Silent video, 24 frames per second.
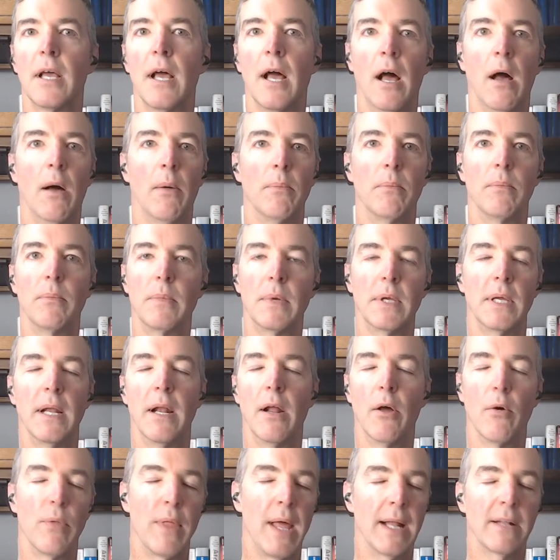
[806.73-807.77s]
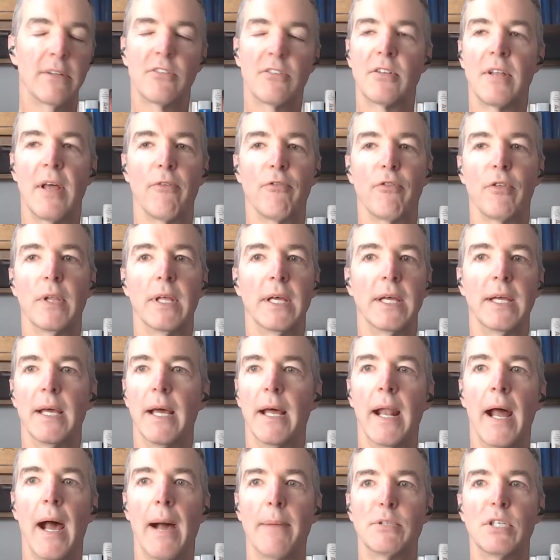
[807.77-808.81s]
that's definitely
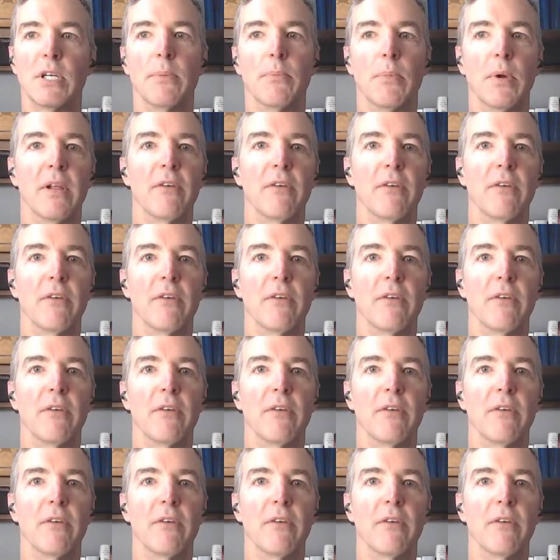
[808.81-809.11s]
an option.